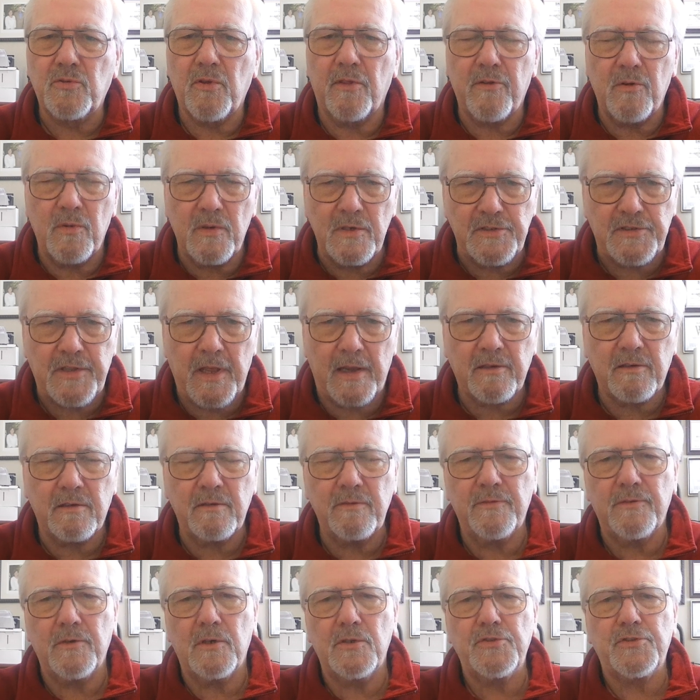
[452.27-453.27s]
So there is that
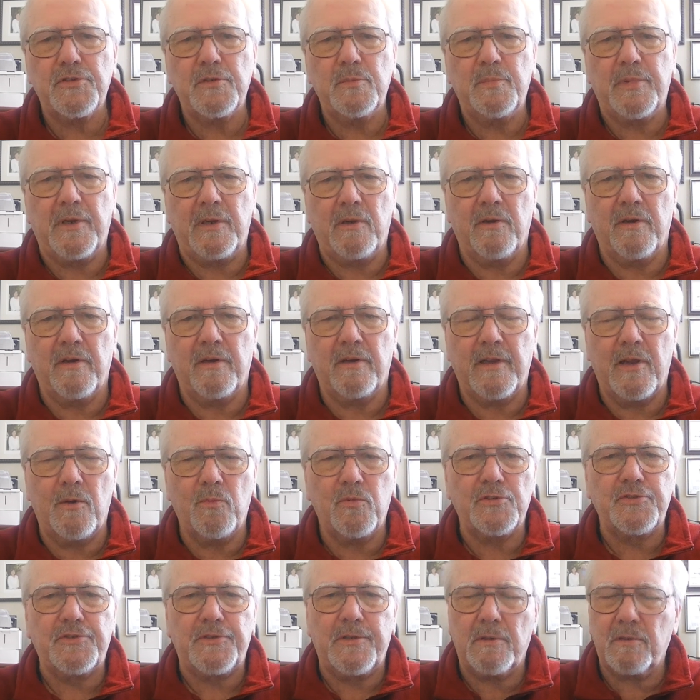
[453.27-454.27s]
conversion period.
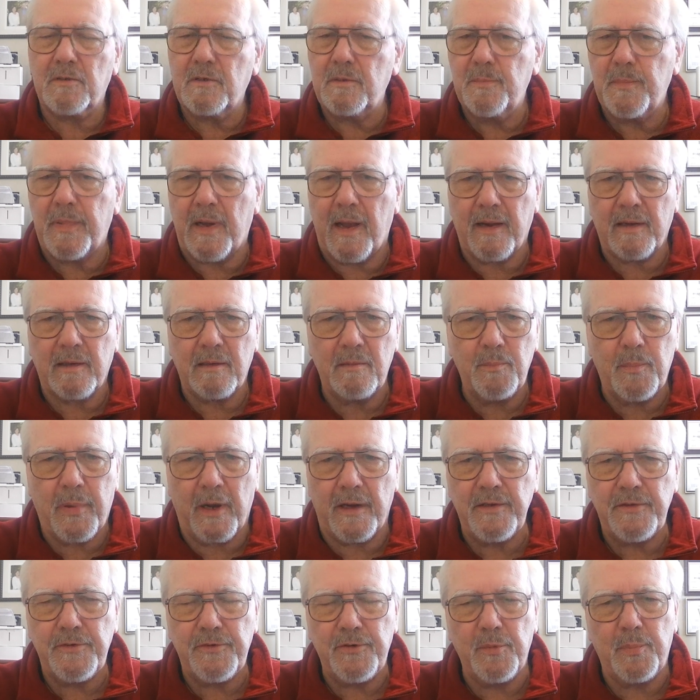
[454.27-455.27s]
It will still come back and
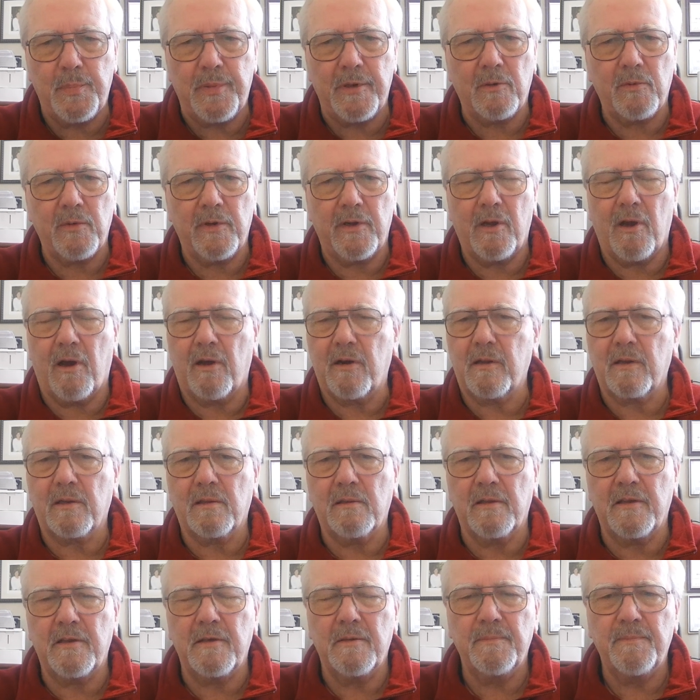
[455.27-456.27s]
bite you
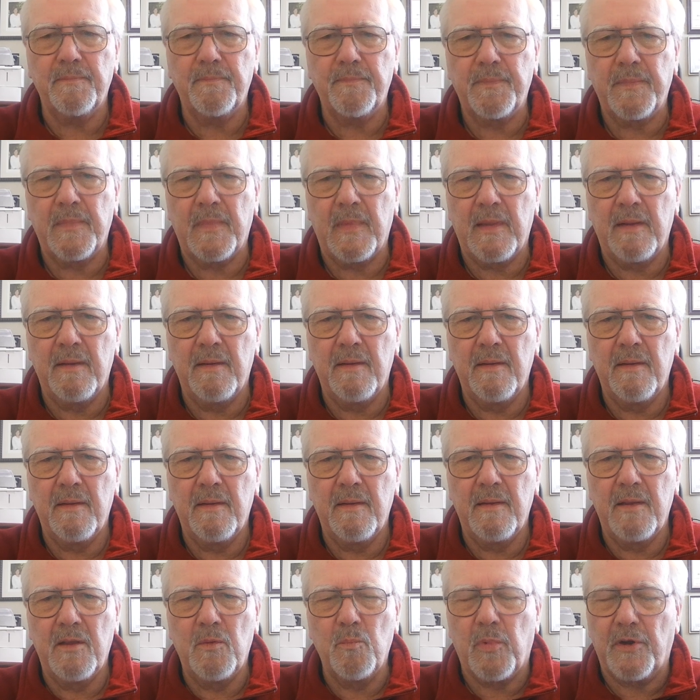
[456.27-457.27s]
periodically,
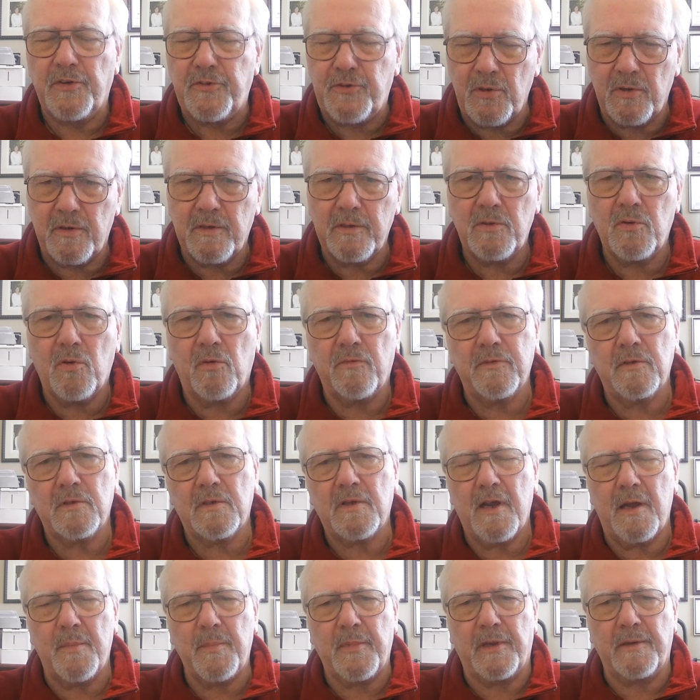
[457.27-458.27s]
but you can
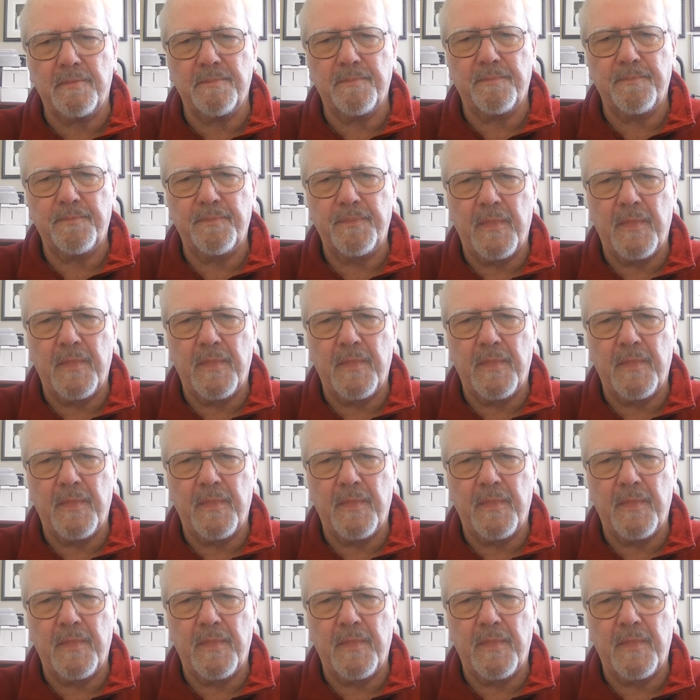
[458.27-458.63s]
overcome it.